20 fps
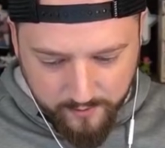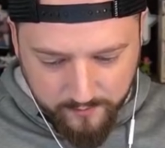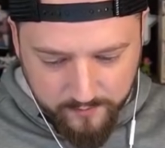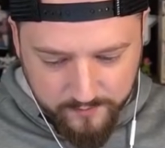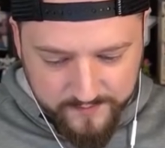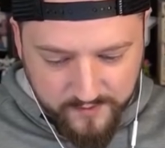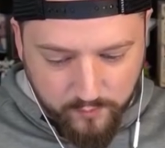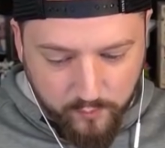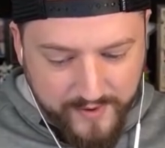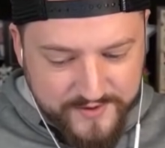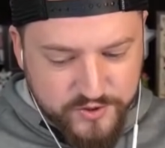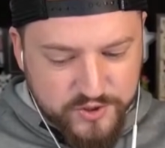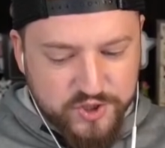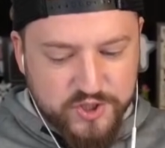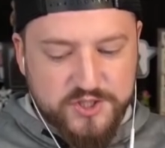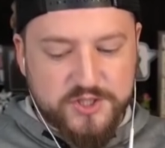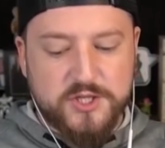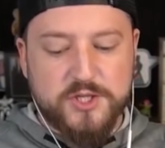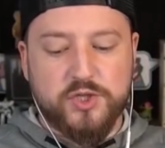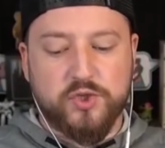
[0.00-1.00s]
The Wizards
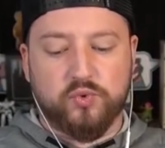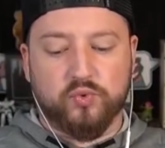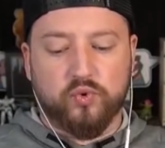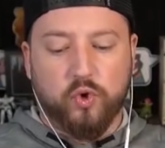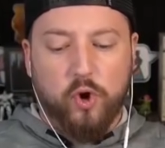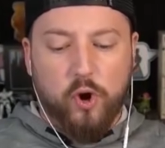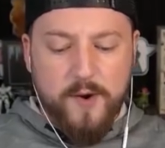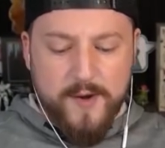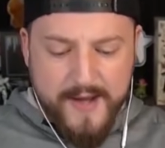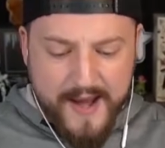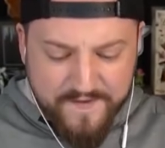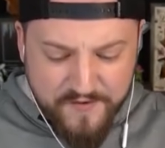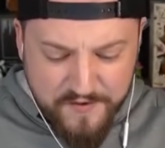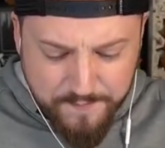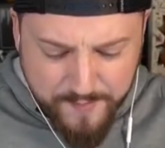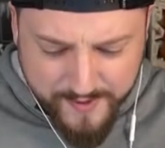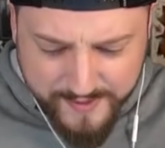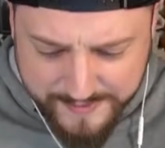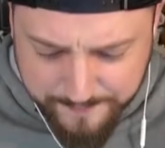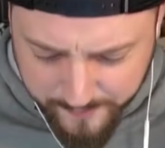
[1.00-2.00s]
just destroyed
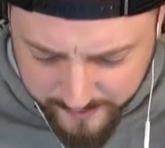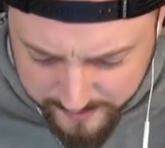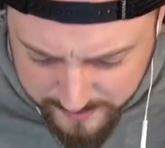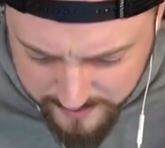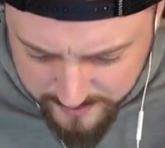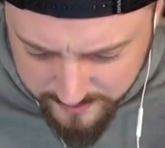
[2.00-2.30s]
everybody, buddy.